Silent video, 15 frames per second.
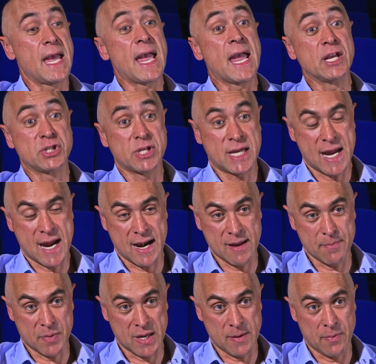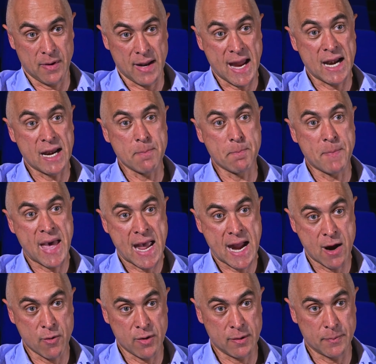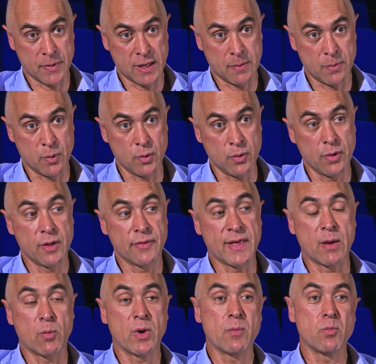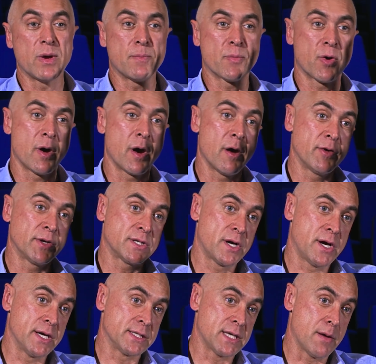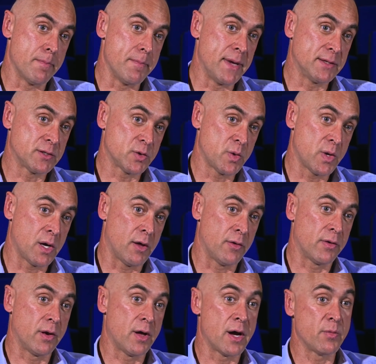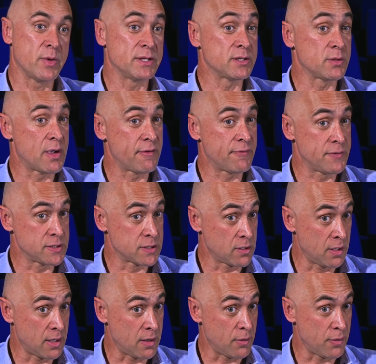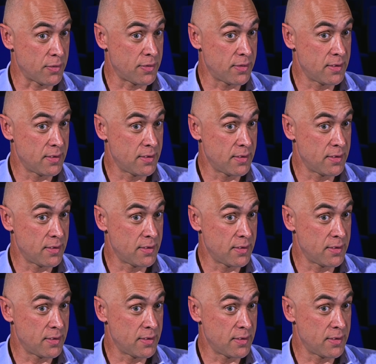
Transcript: educating people and empowering people that when we prioritise our mental health like we do our physical health,